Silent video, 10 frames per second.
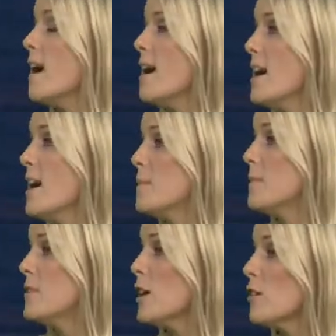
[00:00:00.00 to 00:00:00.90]

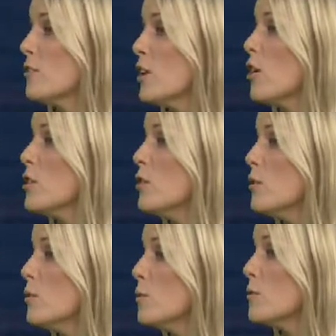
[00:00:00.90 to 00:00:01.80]
We're
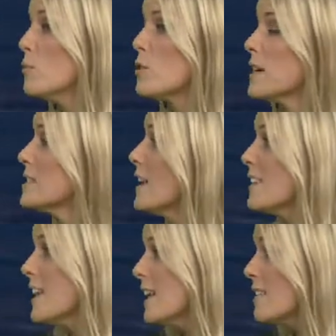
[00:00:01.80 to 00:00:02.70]
not
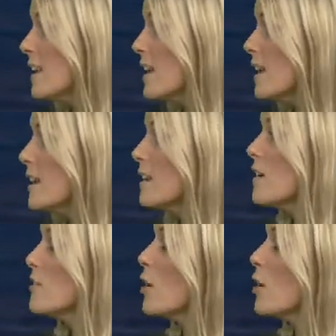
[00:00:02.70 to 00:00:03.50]
selling anything.